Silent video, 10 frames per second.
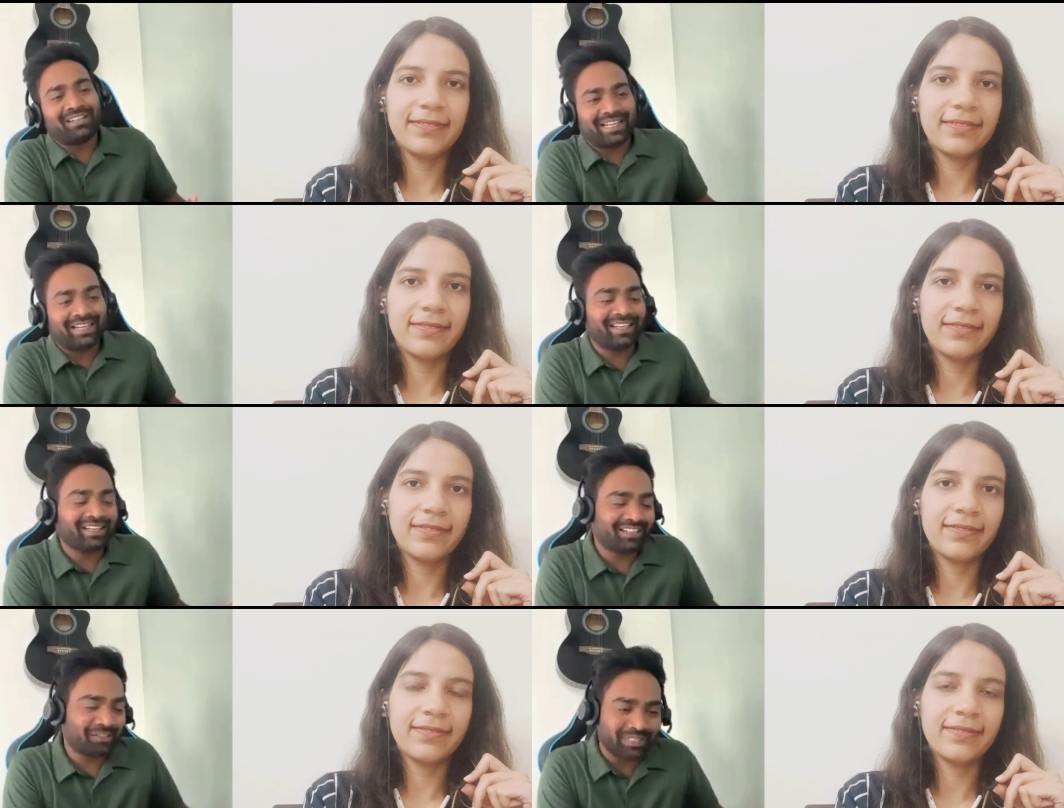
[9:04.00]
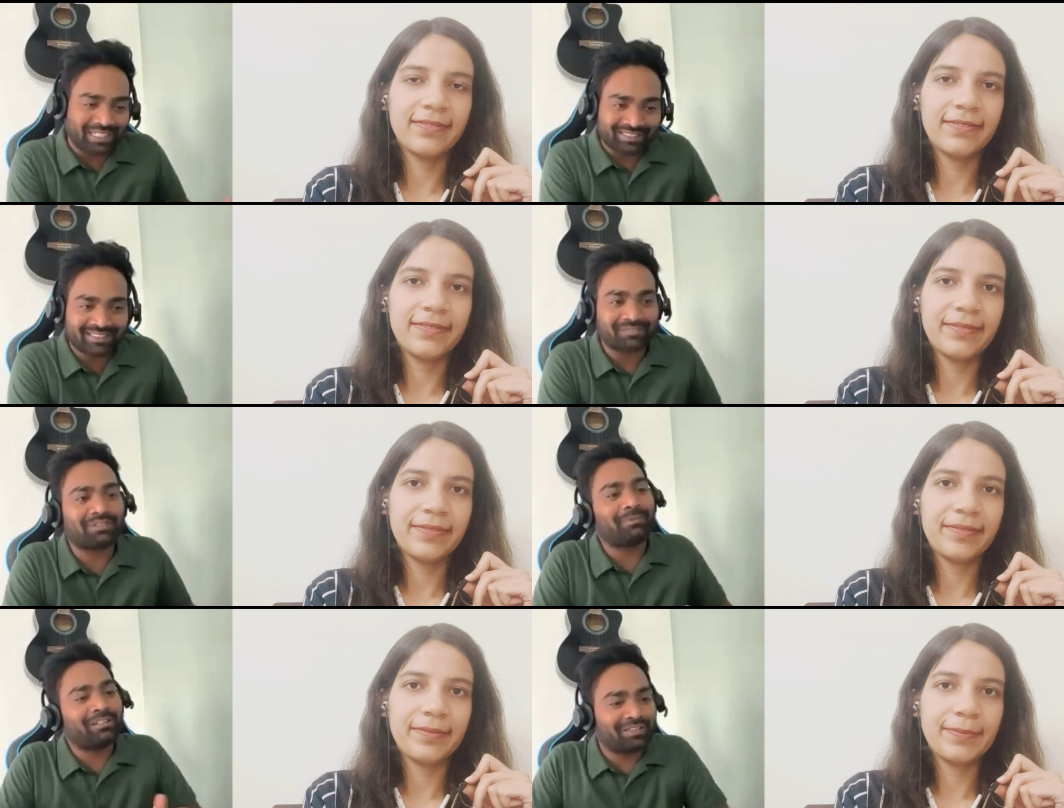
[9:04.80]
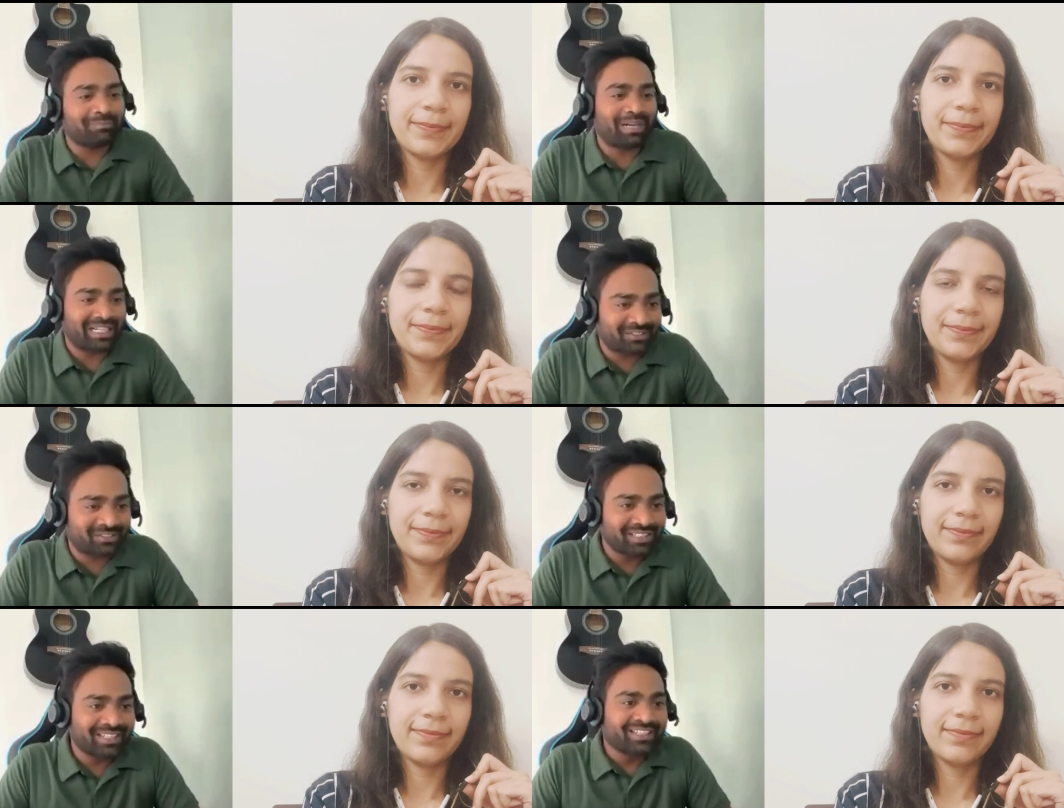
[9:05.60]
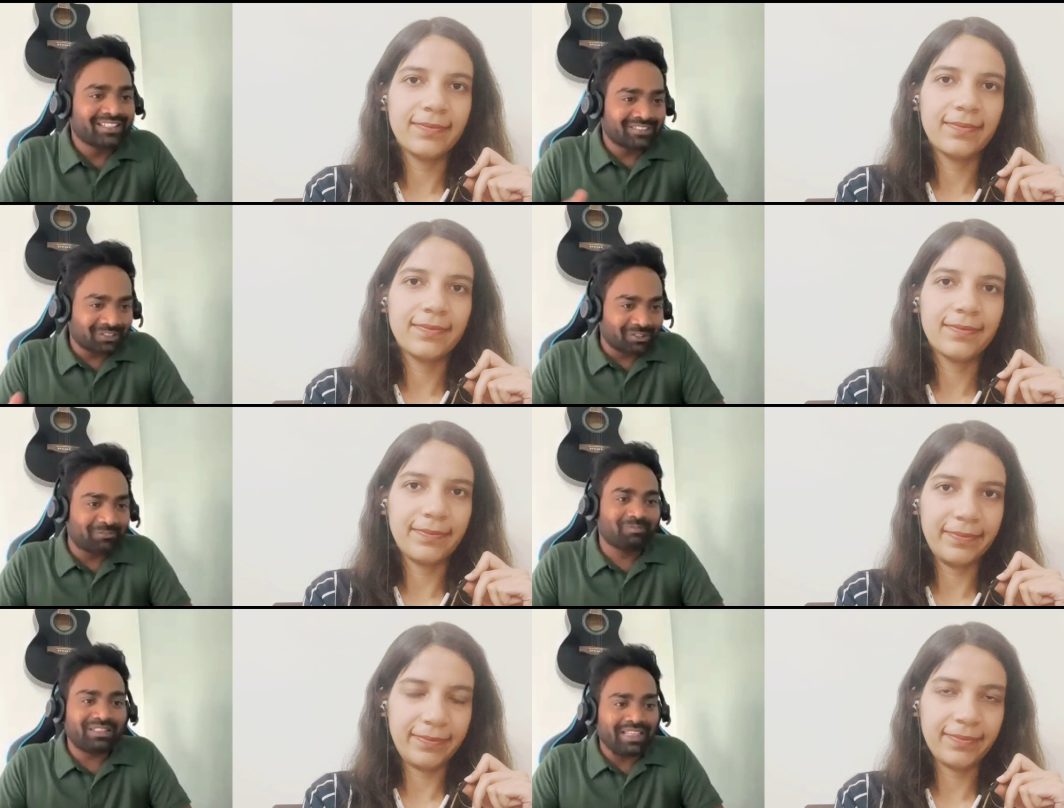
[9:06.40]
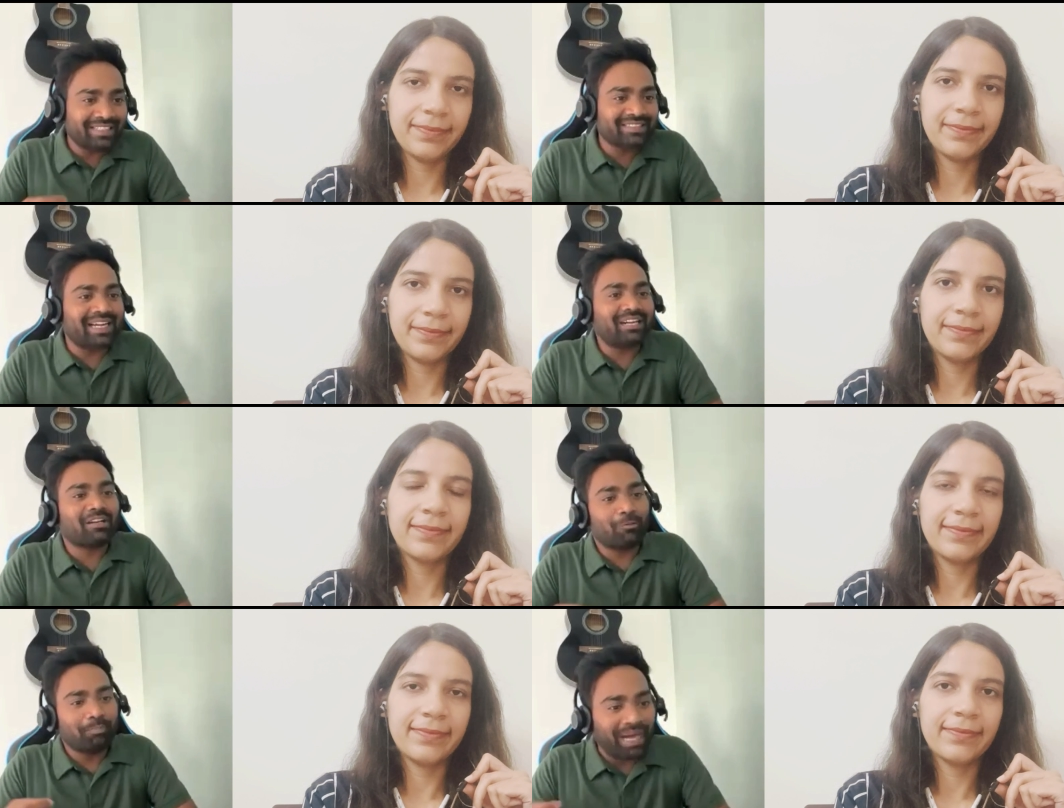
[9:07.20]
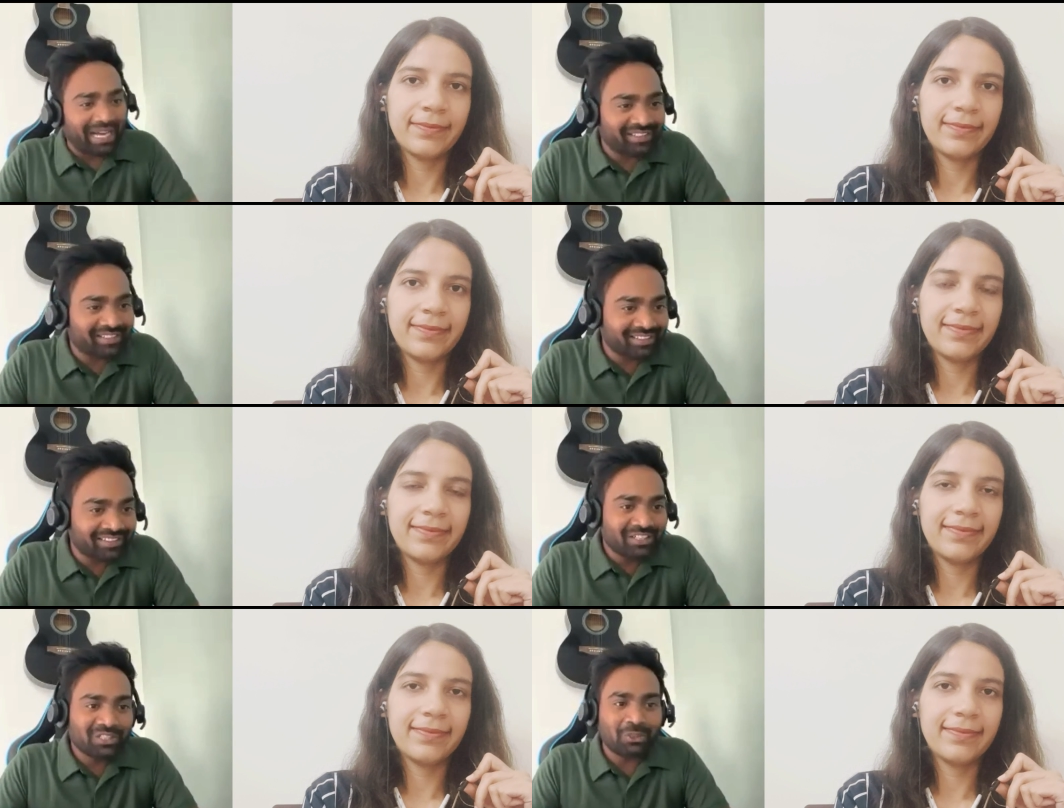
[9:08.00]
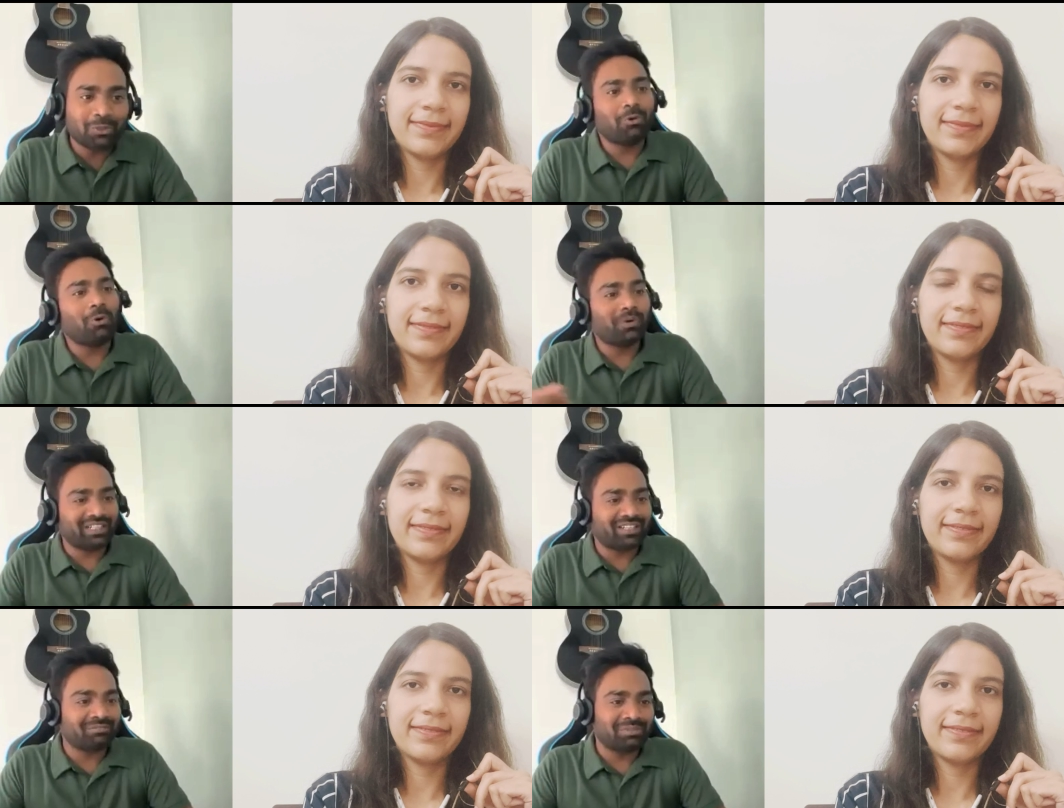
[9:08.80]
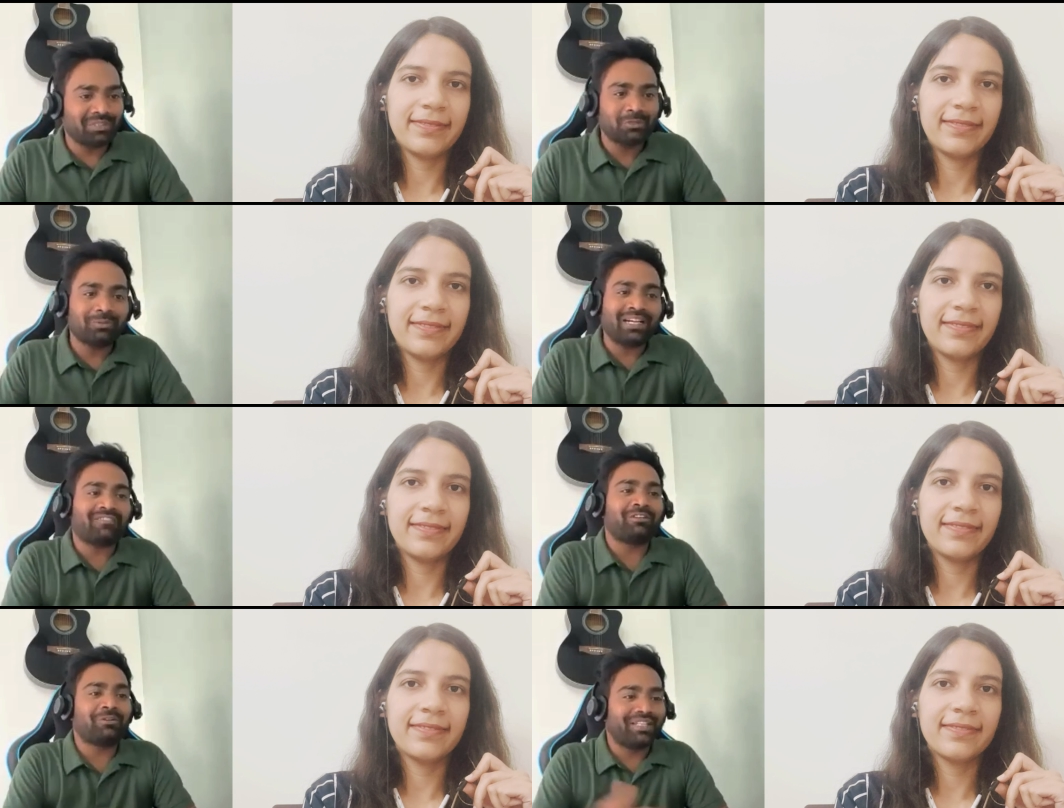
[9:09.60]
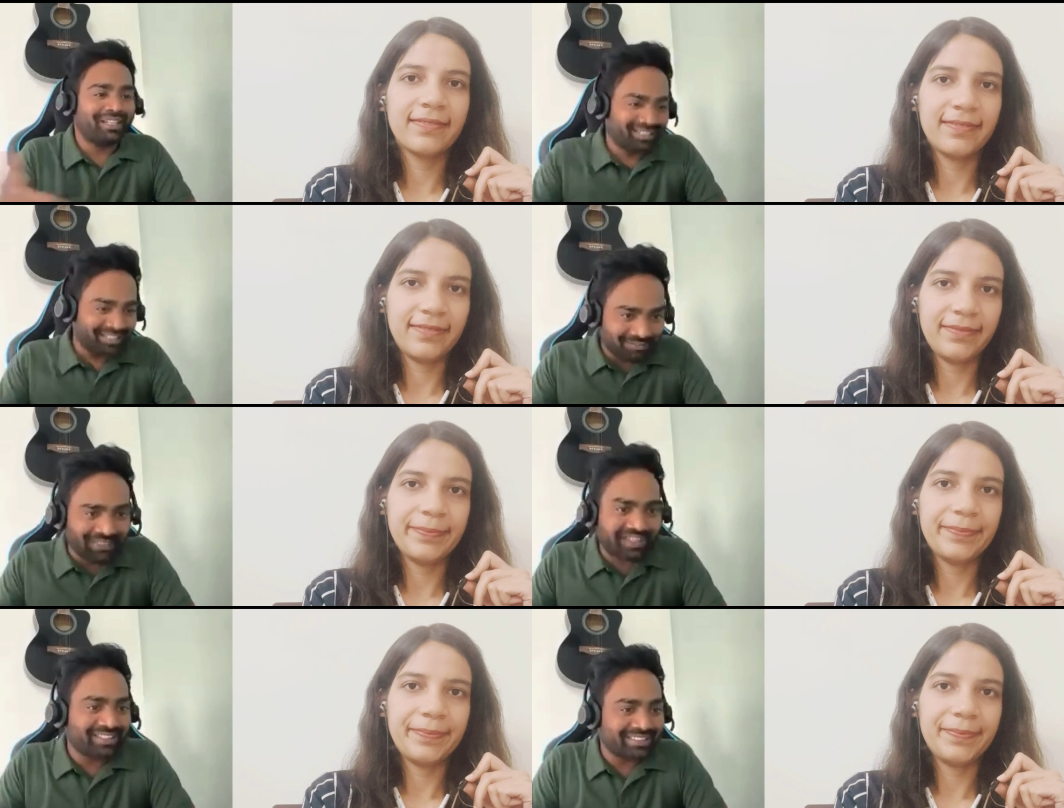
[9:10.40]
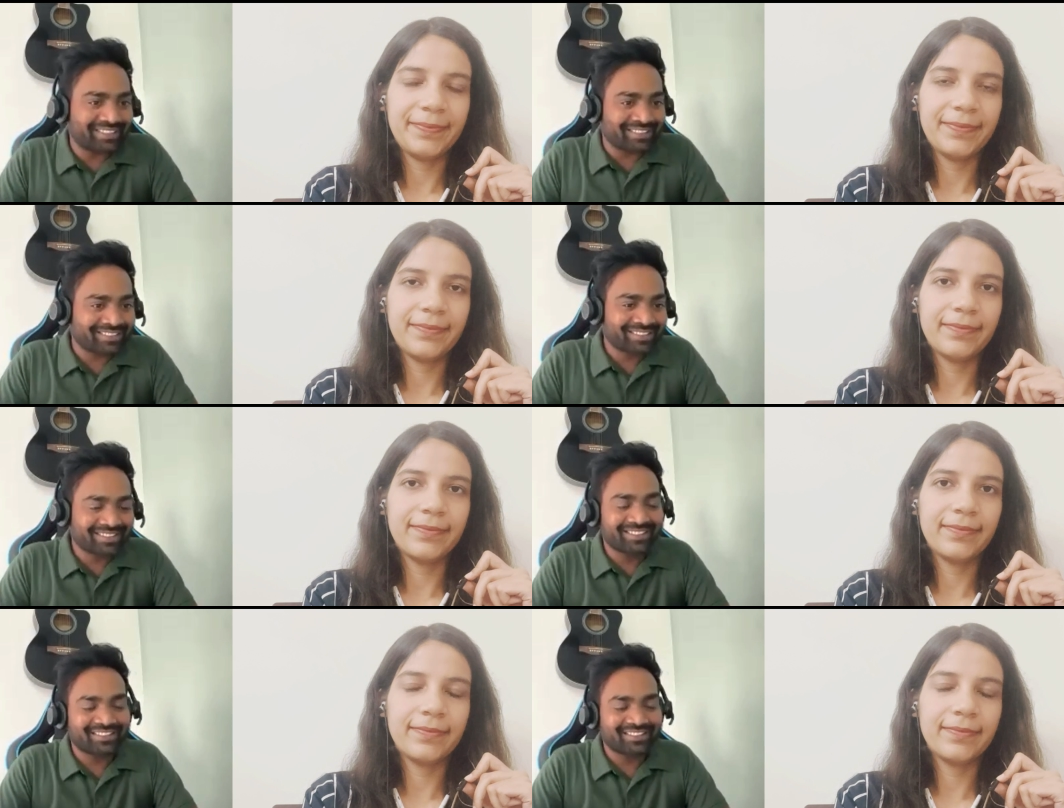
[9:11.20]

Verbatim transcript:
Speaker 1: are trying to transition from a different background. So there is that barrier to overcome. You might have looked at various things.